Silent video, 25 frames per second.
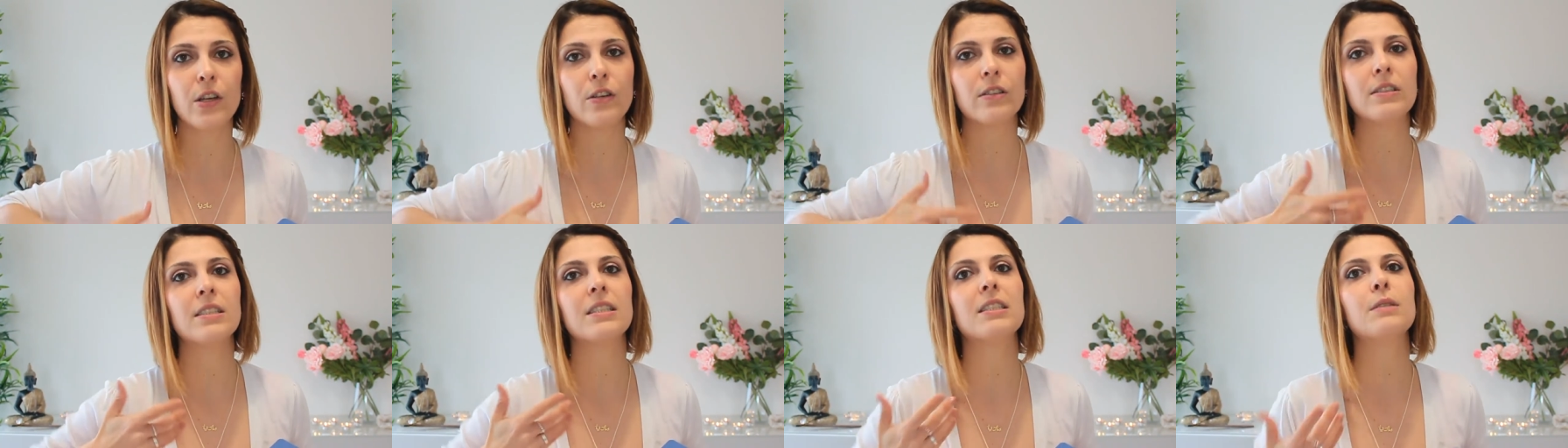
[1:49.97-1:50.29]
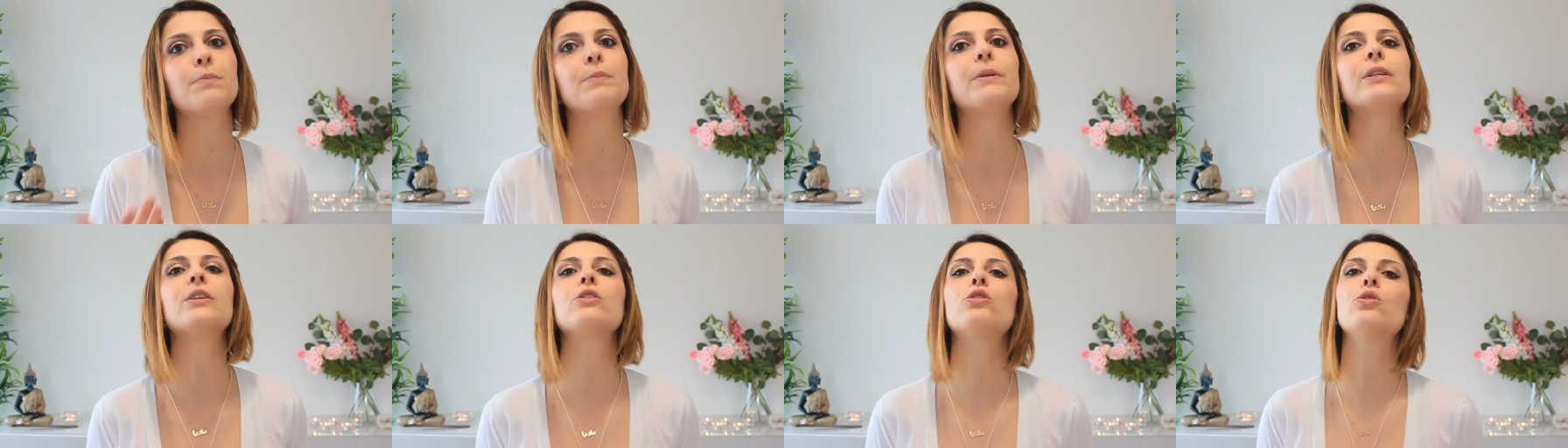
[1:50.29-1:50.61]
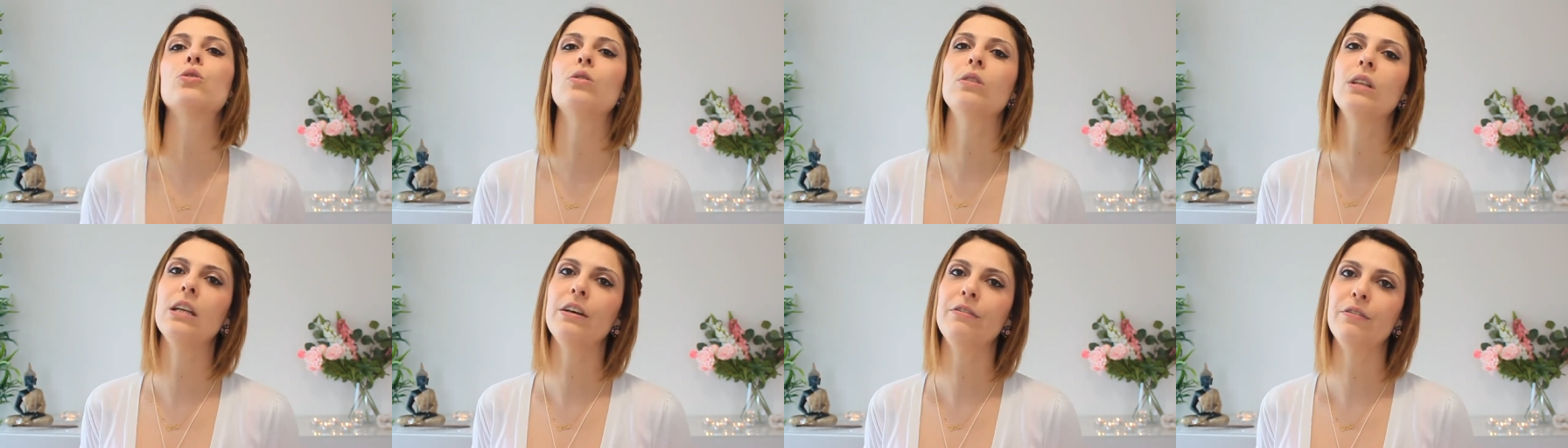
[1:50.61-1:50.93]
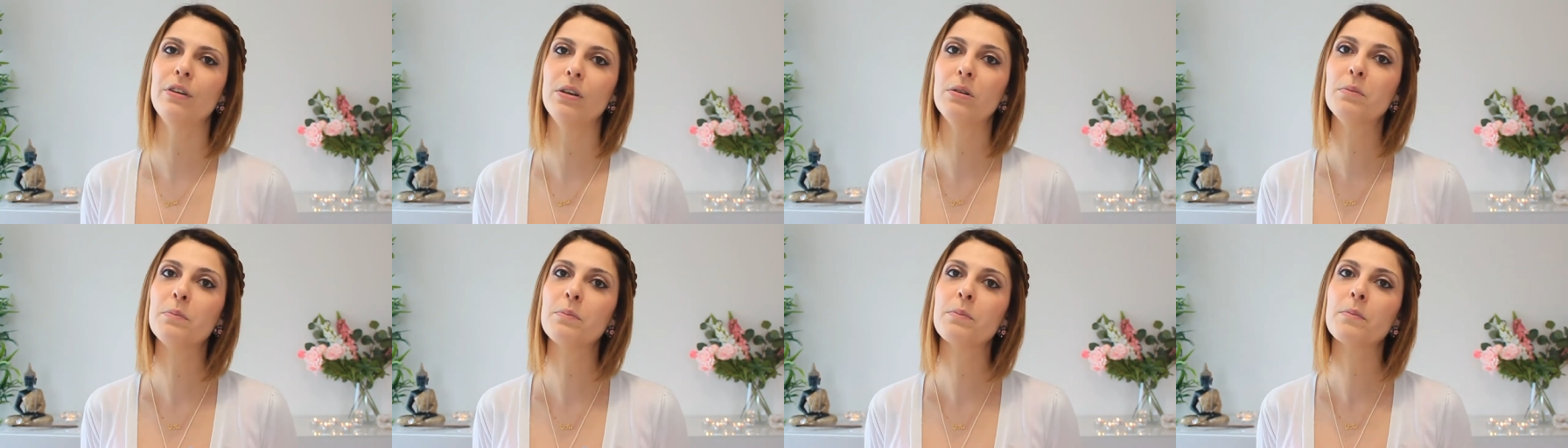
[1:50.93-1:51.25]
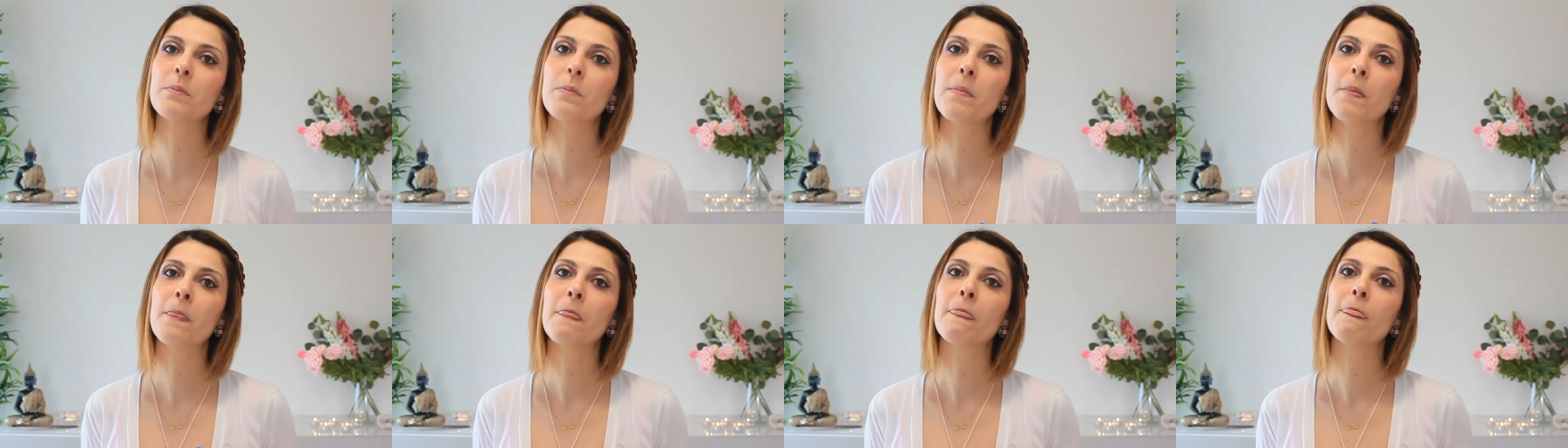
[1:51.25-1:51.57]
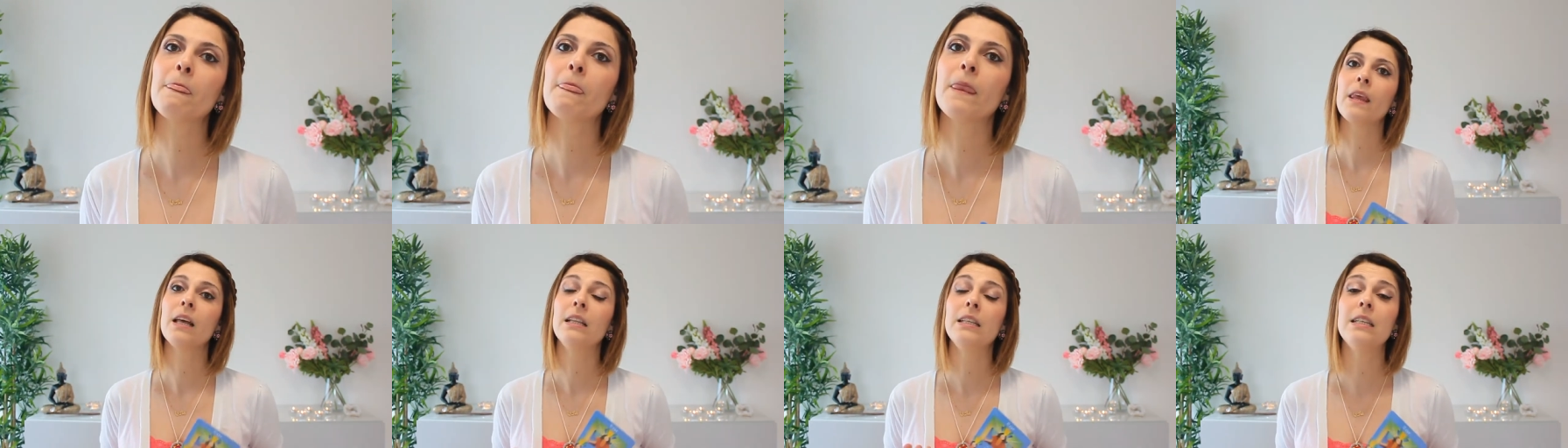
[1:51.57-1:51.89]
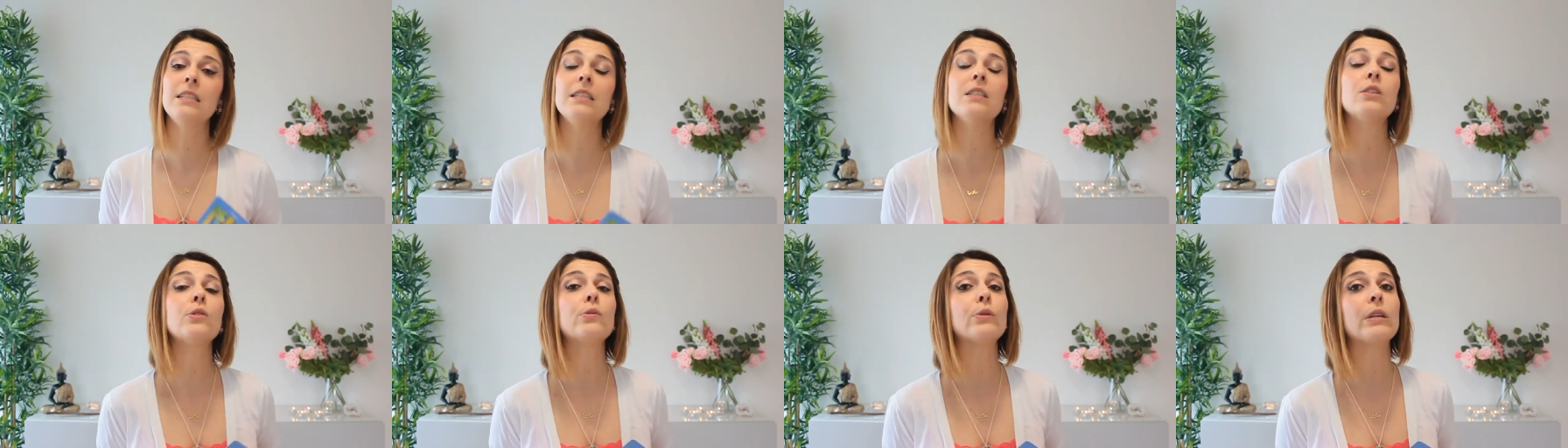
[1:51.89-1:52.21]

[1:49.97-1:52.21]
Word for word: your spiritual level. This